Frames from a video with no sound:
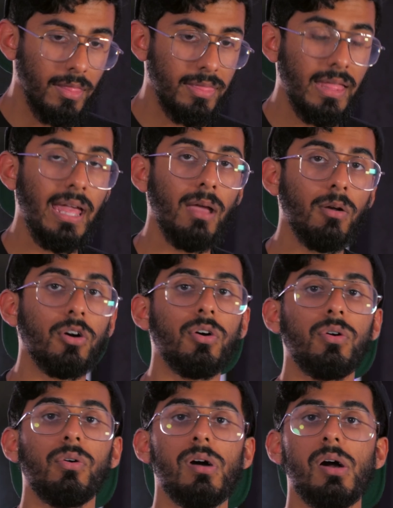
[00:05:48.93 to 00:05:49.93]
they
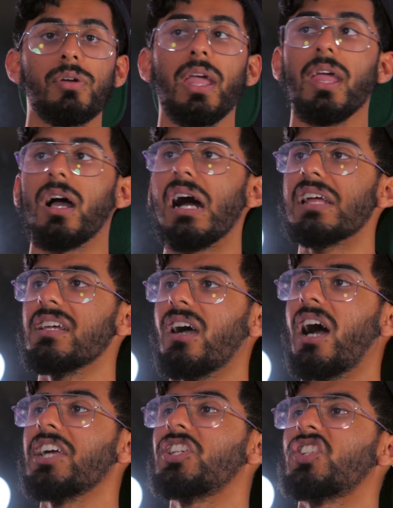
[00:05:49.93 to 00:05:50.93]
go, okay, I,
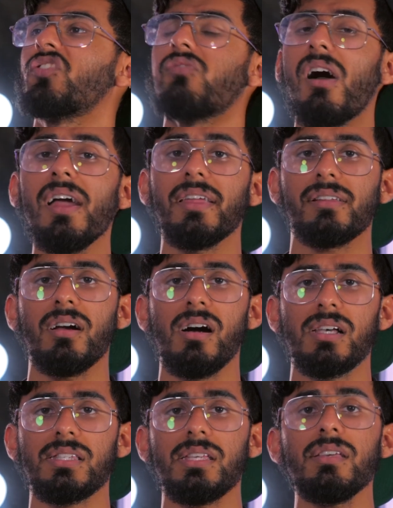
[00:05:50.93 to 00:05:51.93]
I tried
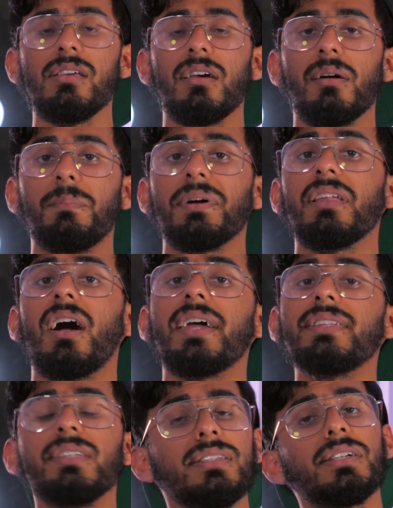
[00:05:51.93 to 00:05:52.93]
Qazi, but I
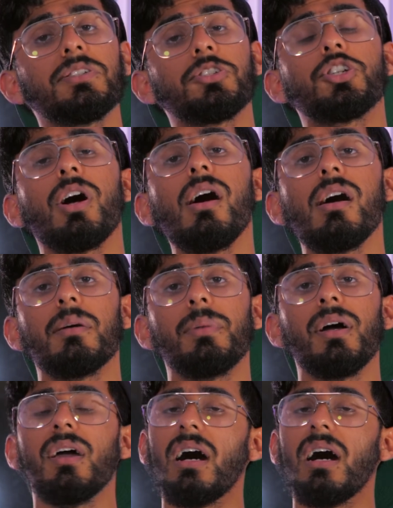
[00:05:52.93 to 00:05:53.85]
didn't get a job.